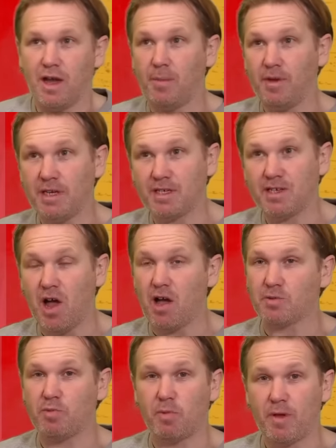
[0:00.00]
Uh, I mean, it
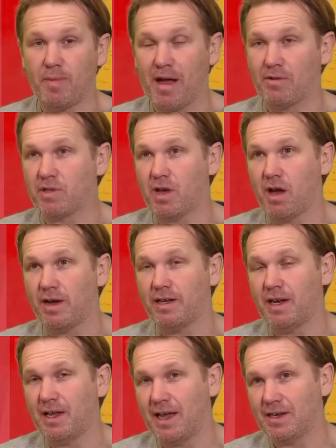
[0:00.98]
starts probably about as
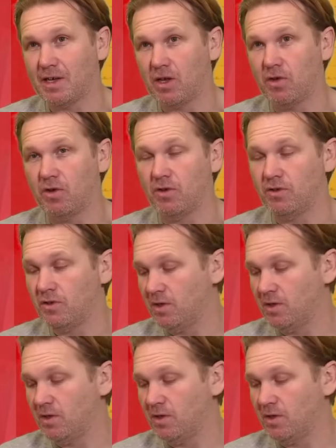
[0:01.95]
kindly as it could.